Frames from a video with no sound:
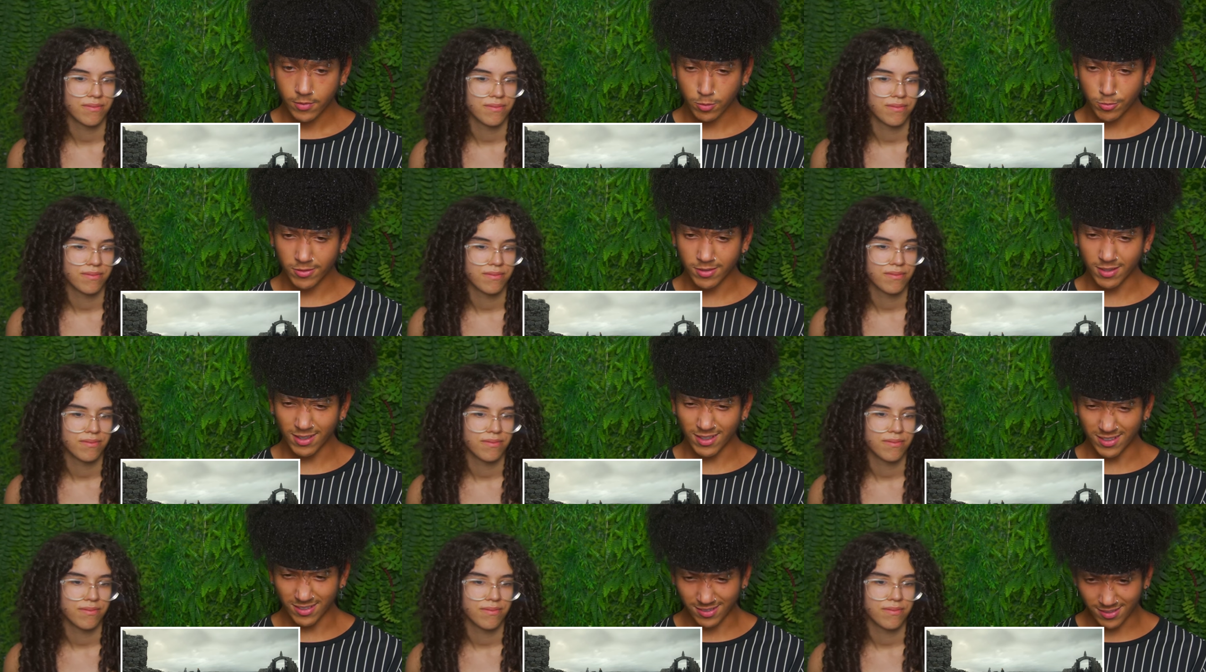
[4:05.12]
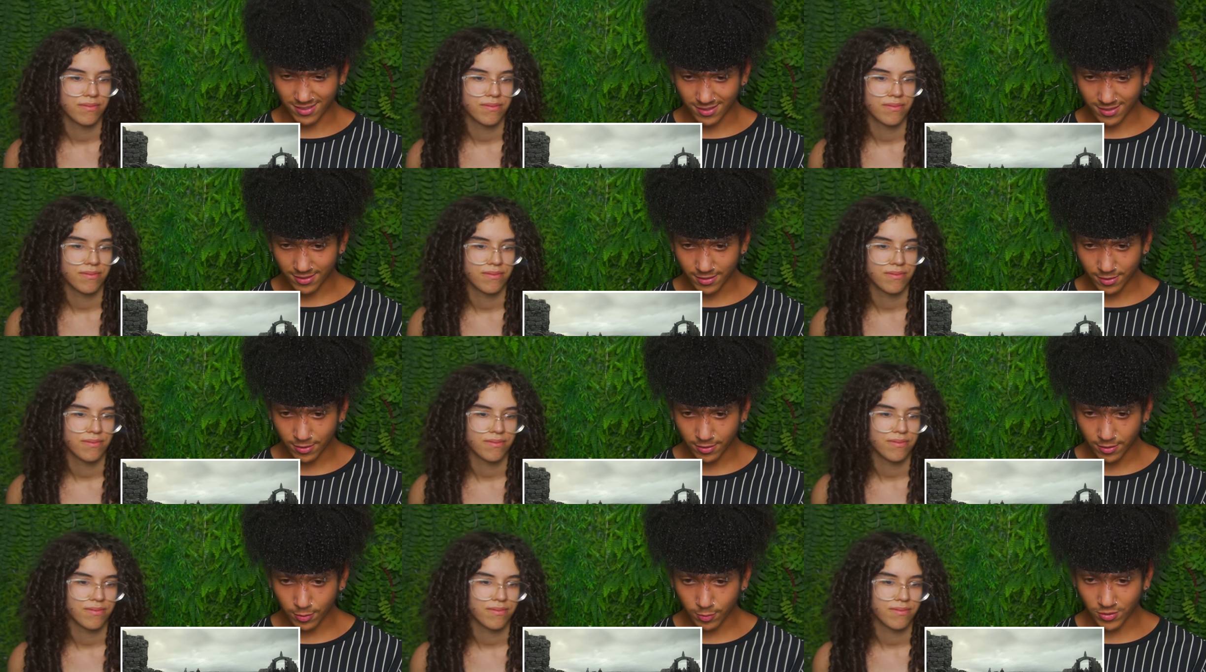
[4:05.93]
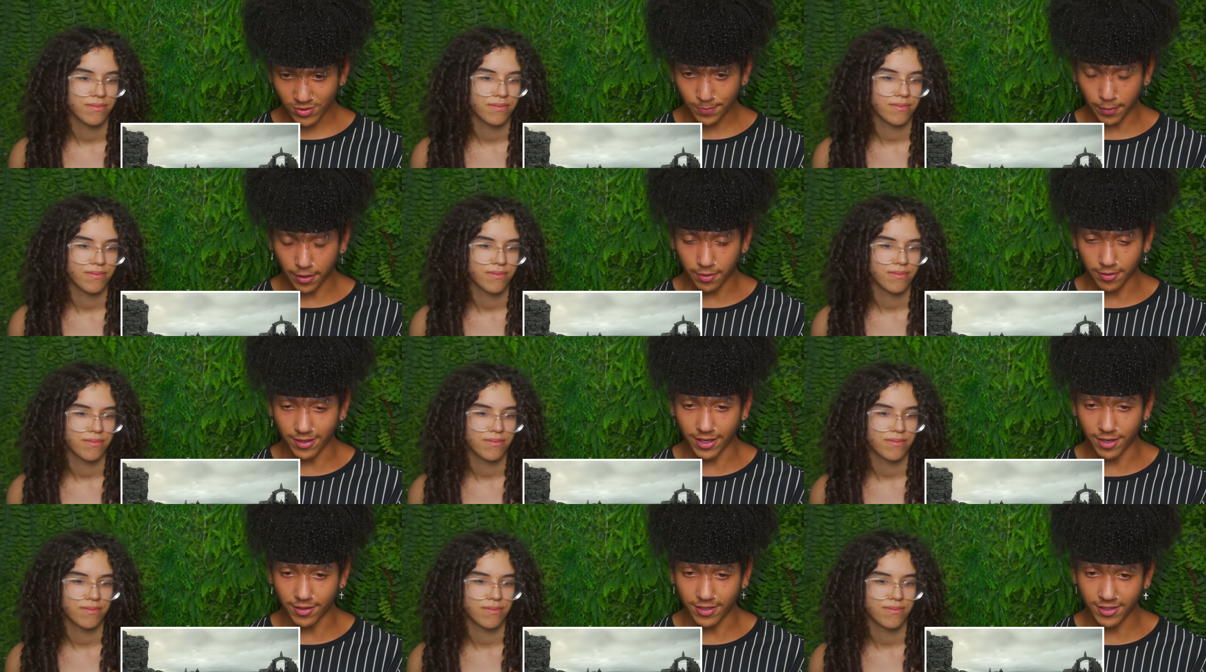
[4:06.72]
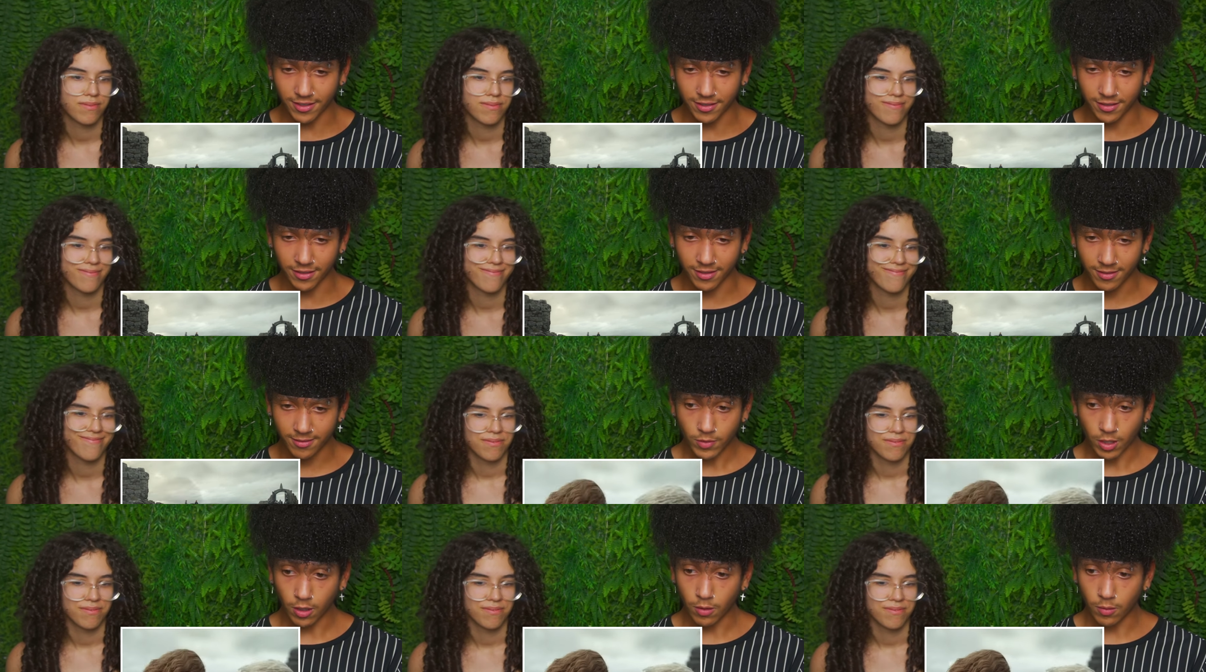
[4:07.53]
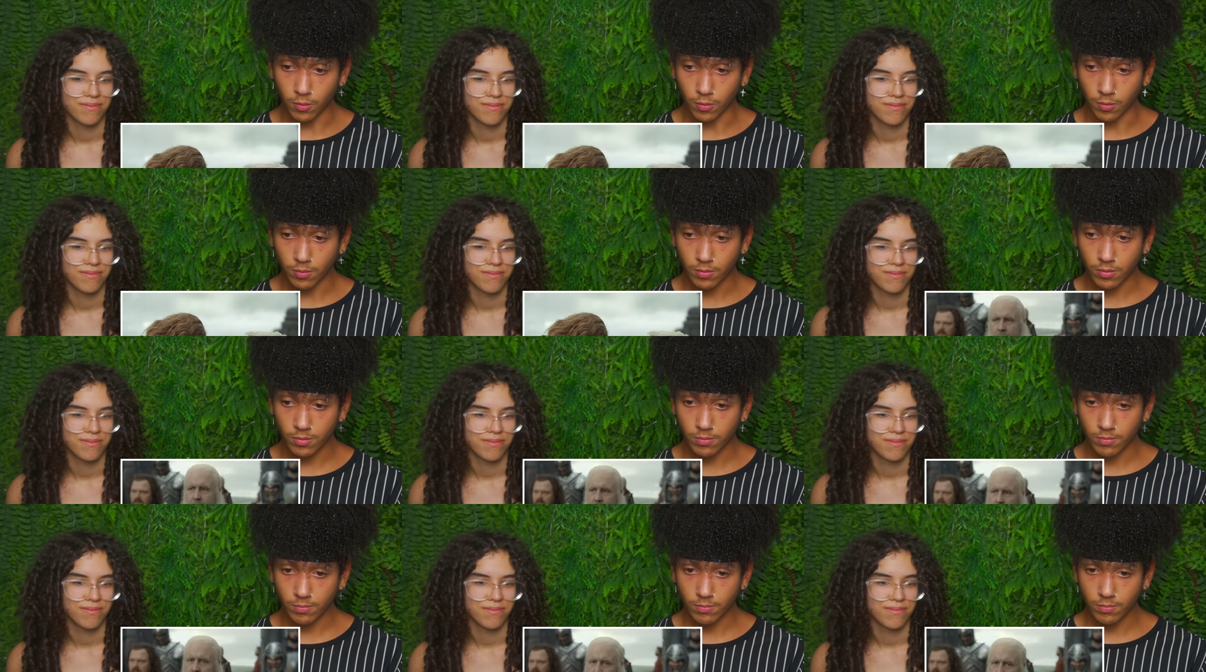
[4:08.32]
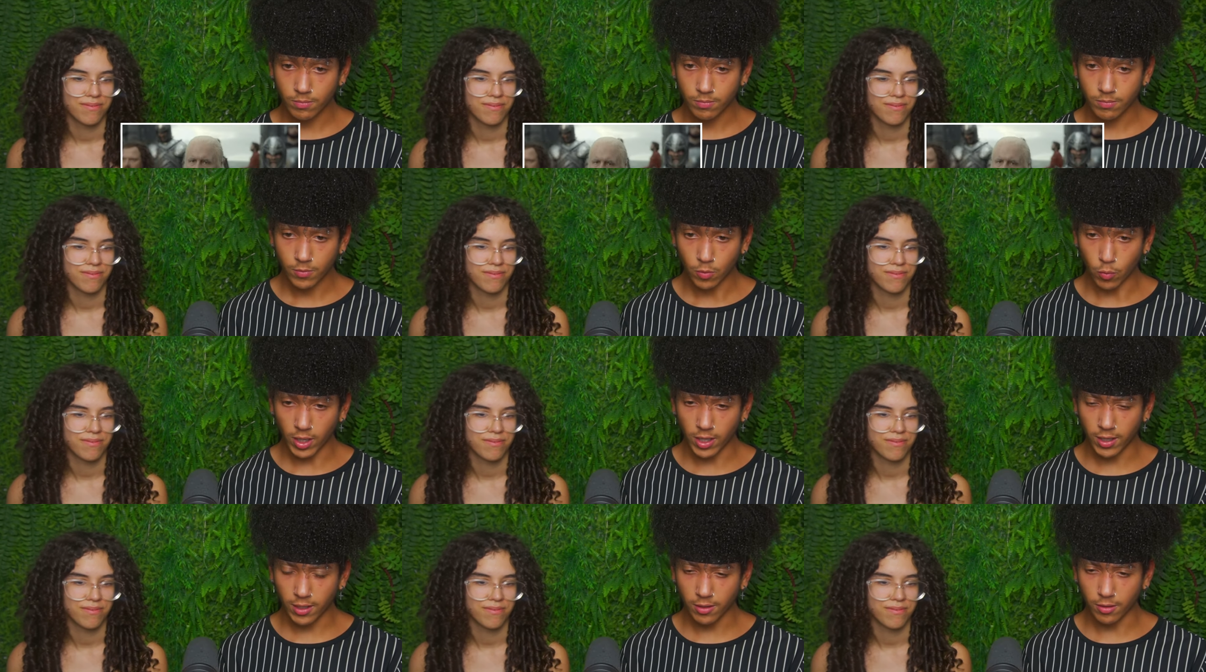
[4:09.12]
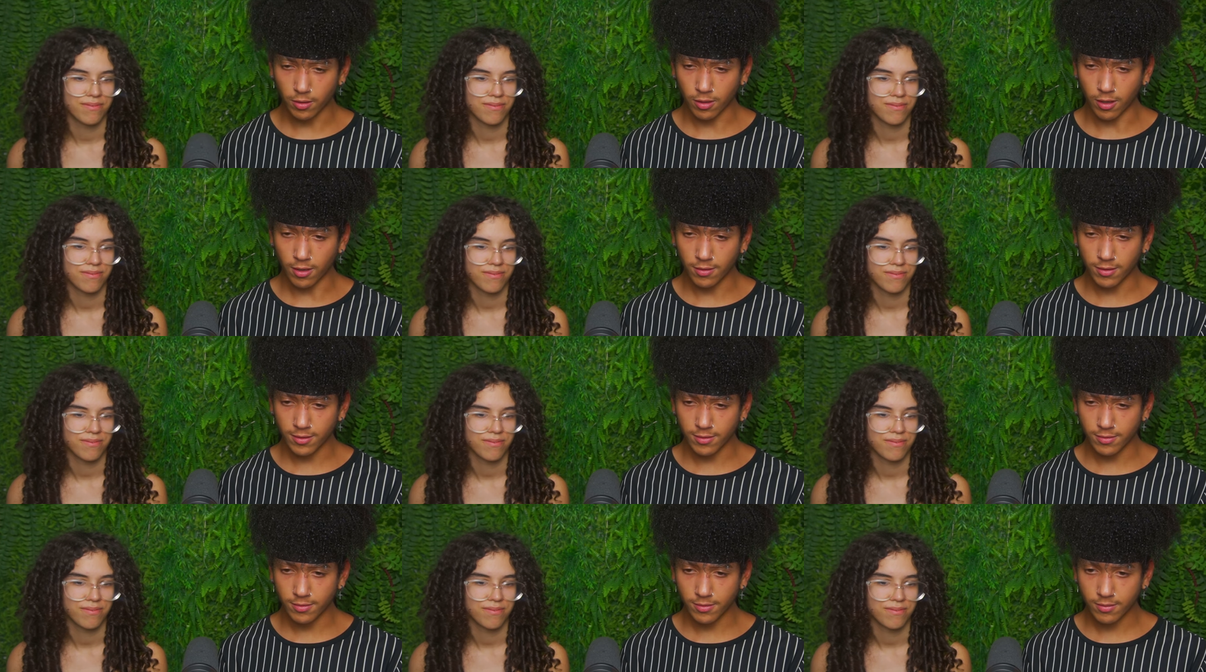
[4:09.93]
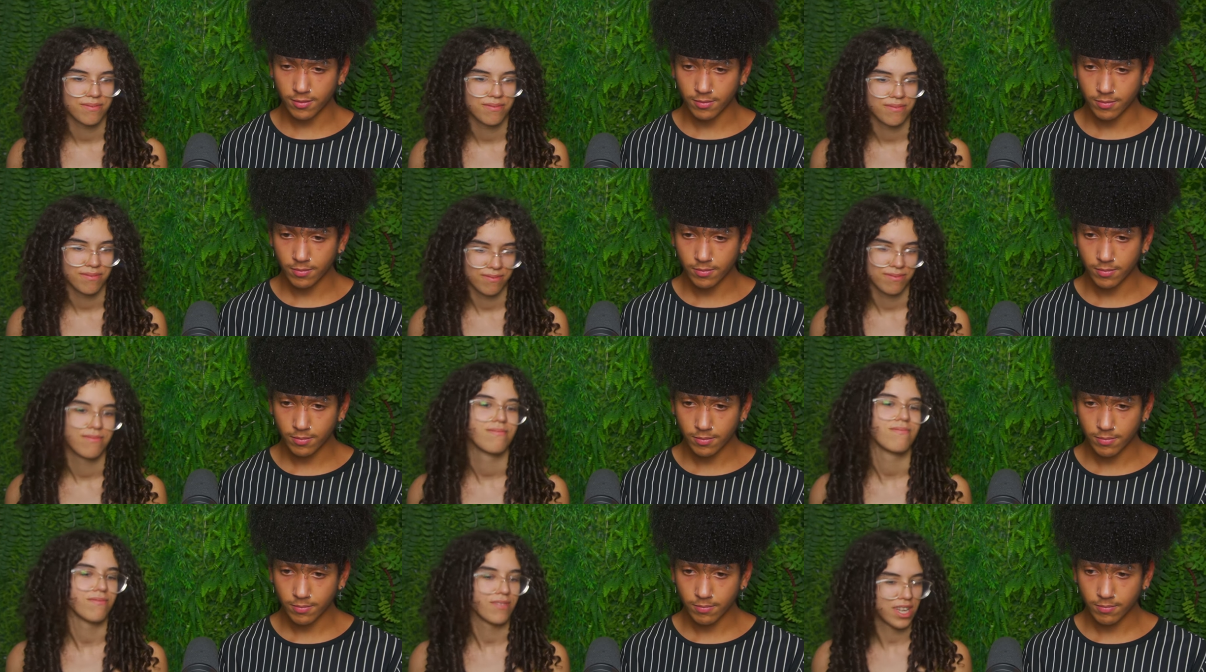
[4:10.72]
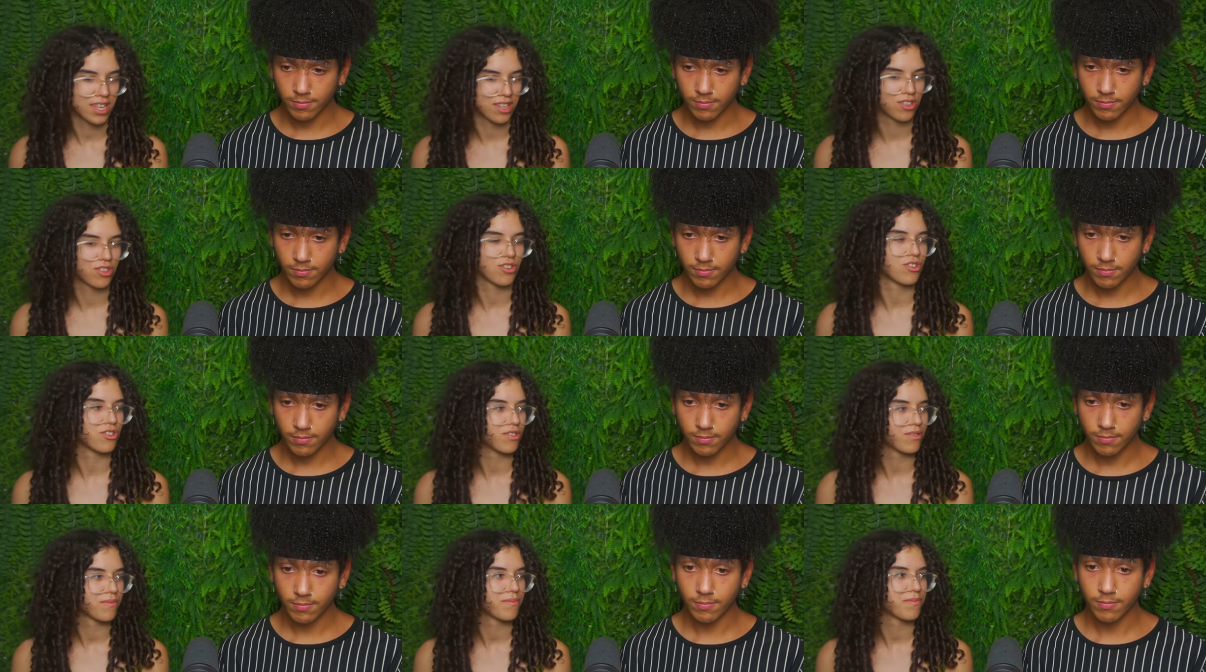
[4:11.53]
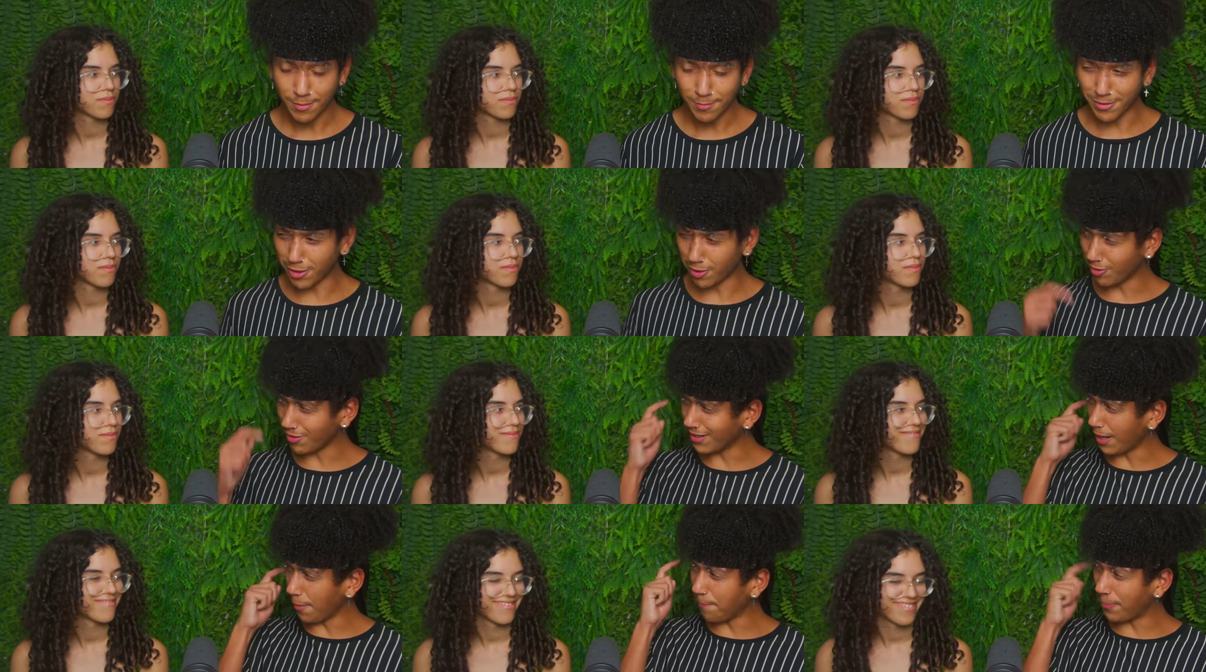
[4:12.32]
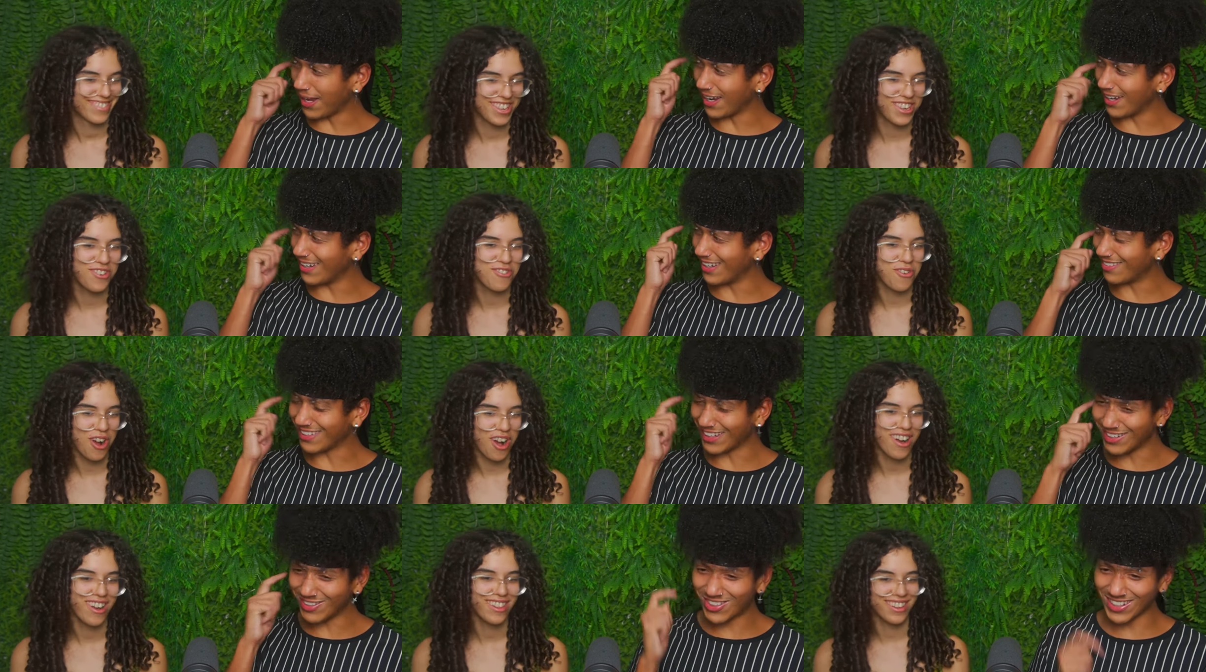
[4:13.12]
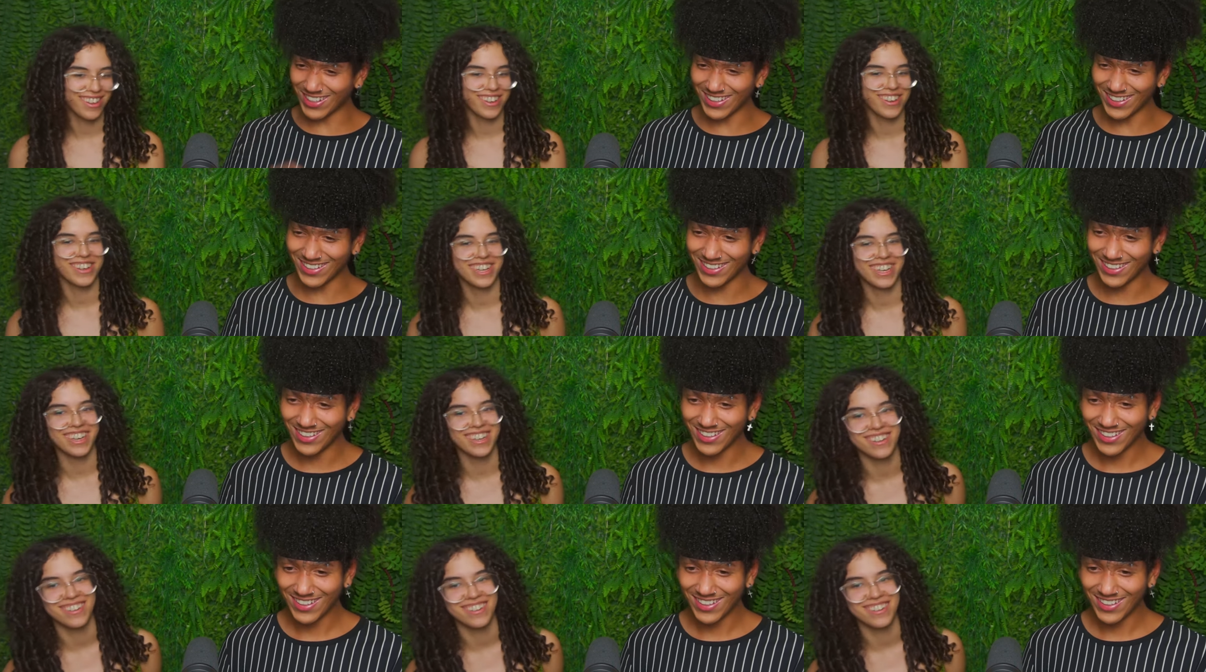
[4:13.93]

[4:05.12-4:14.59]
Speaker 1: Who's this? Who's sparring out here? Oh. White here. Collies? His son. I'm learning, I'm paying you attention.